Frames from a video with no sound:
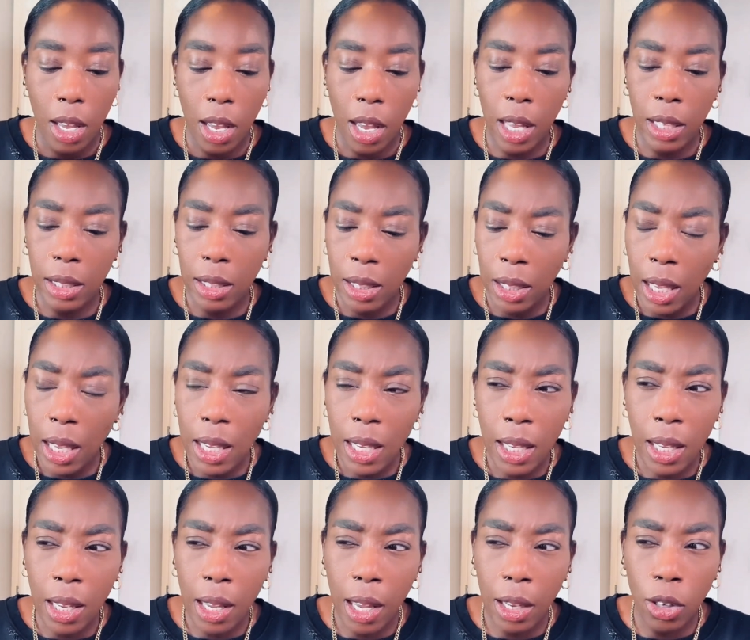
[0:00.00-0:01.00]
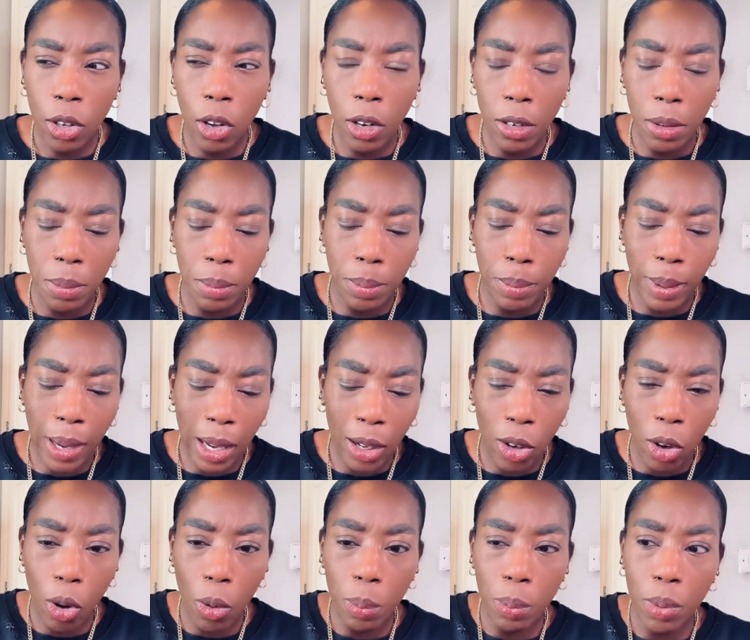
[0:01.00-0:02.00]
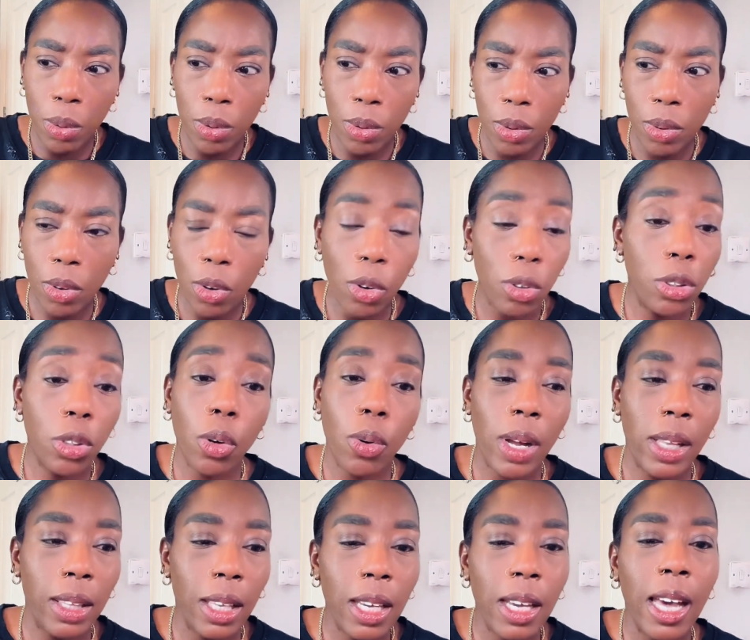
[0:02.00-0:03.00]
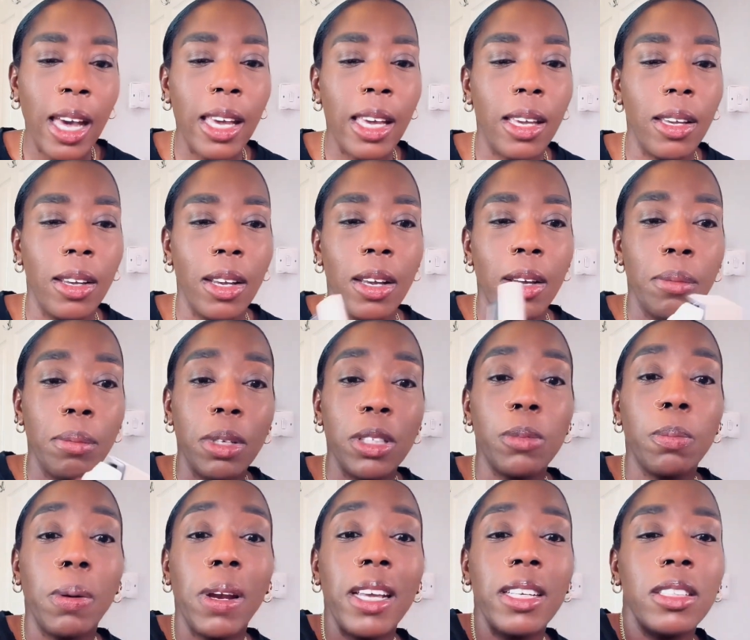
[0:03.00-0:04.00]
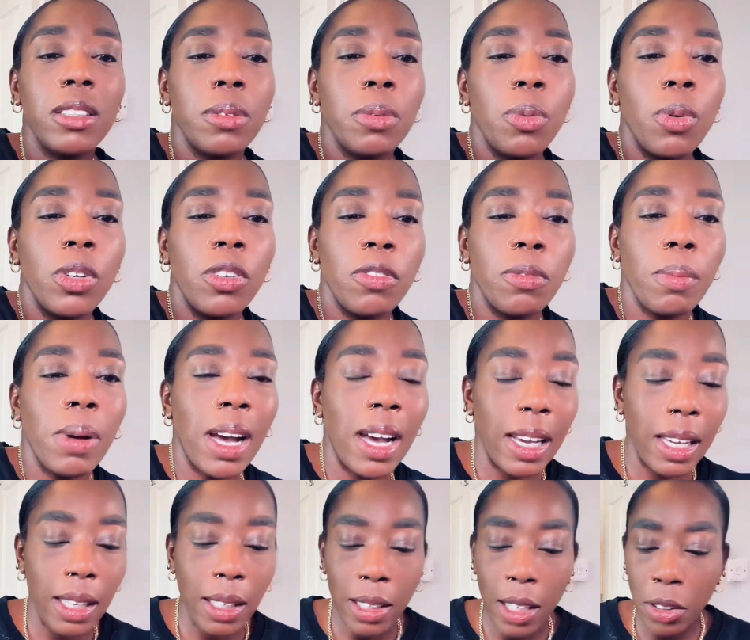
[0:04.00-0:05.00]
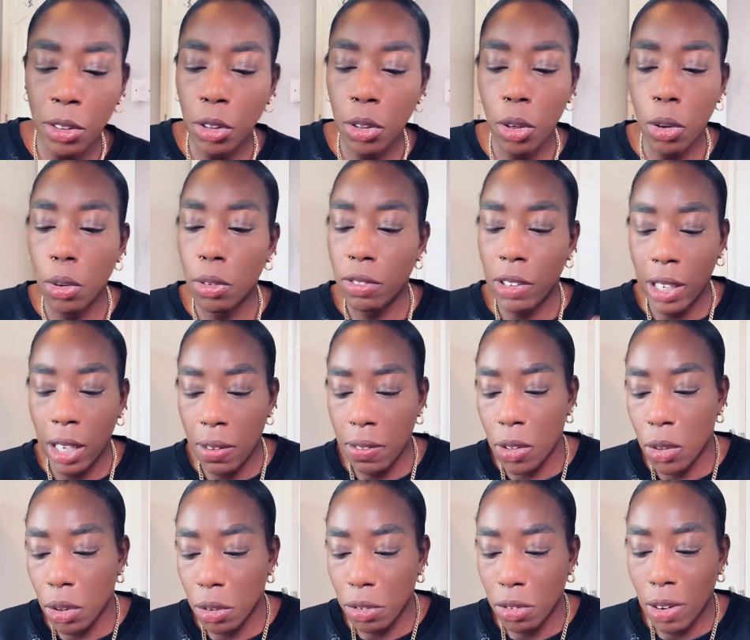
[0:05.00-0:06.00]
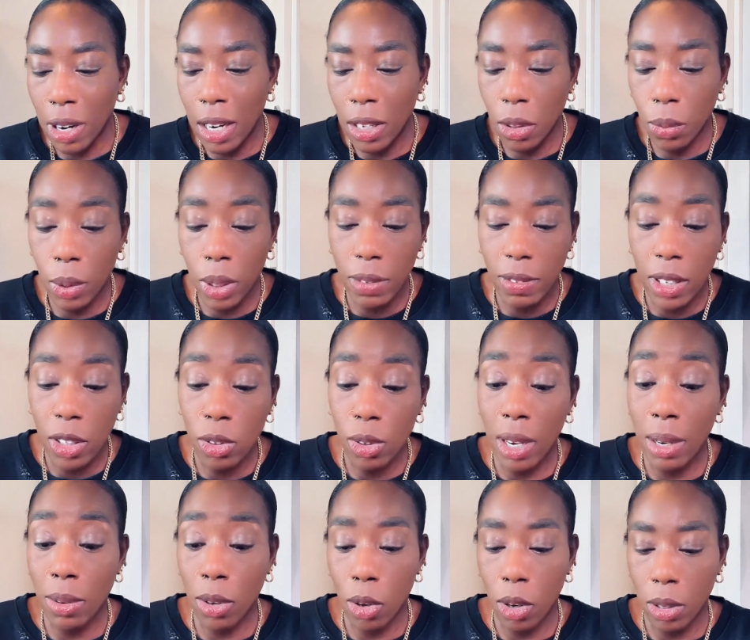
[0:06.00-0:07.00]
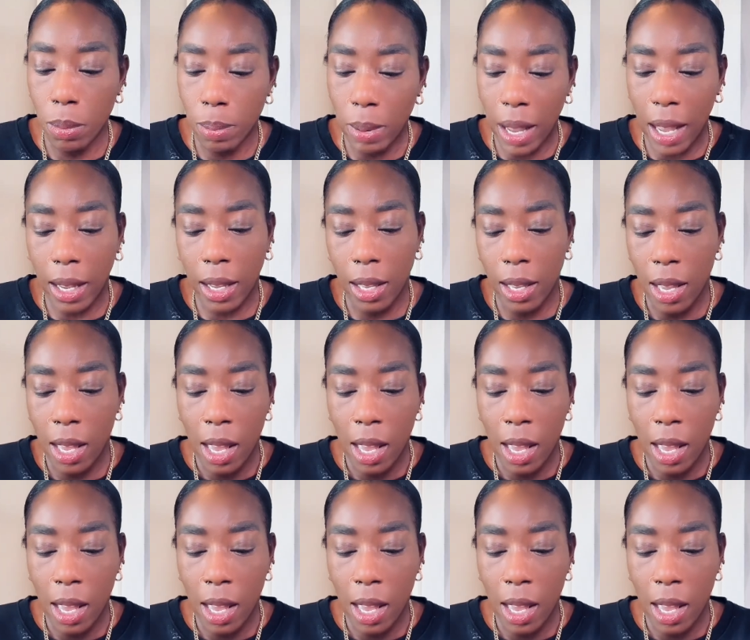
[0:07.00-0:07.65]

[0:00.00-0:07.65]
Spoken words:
I think I got a backup. Oh no, I think I misplaced one of mine. I don't know if I gave it to a friend or whatever, so I got it back.